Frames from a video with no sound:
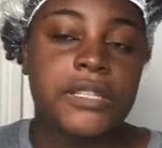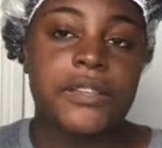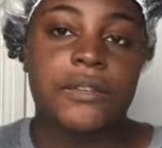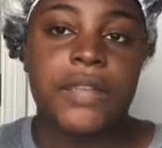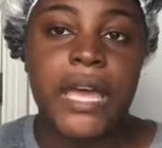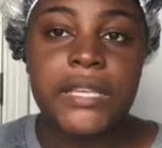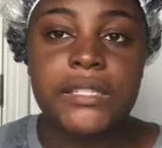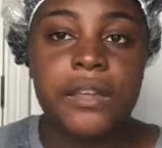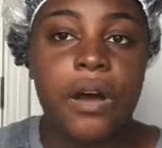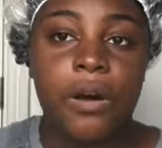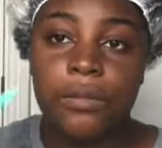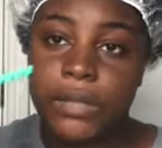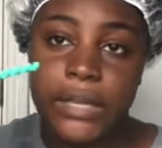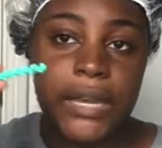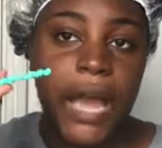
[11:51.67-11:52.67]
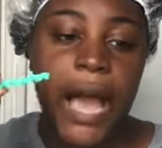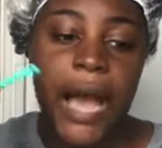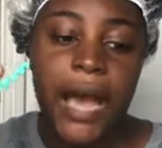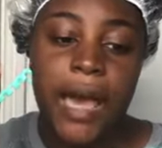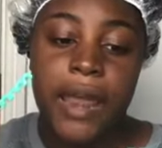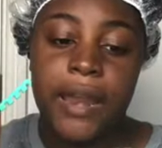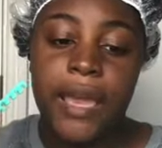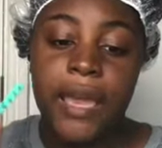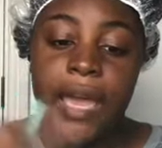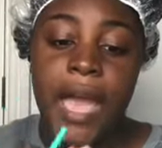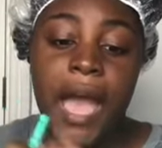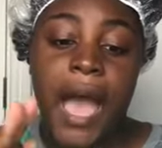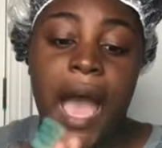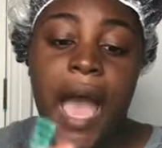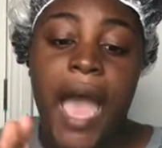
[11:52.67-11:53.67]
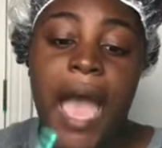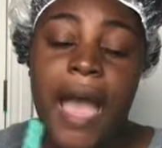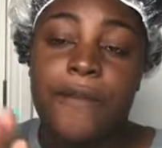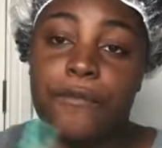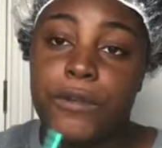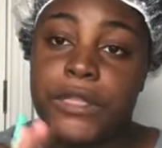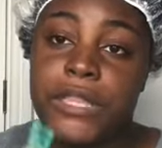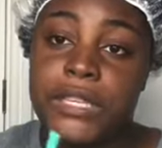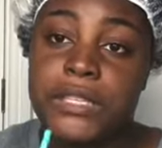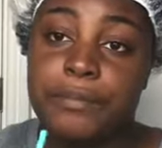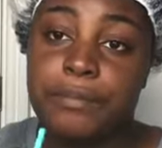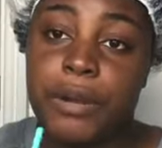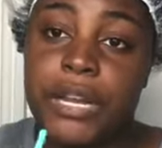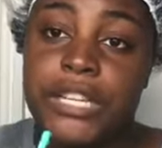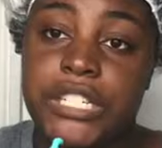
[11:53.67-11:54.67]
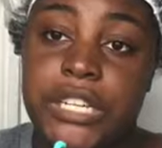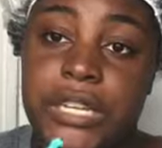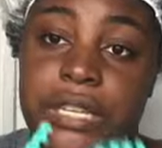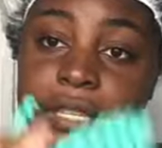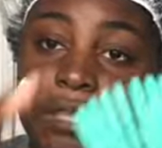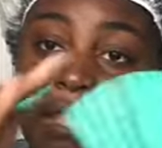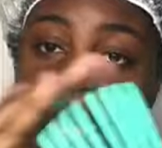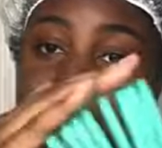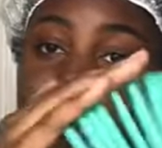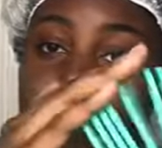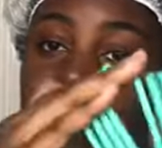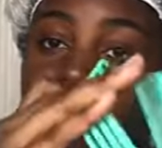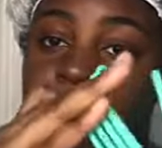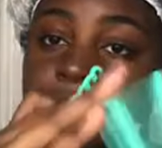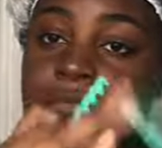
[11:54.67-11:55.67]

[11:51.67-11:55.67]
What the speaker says: So that's the only con I have with this brush, is that,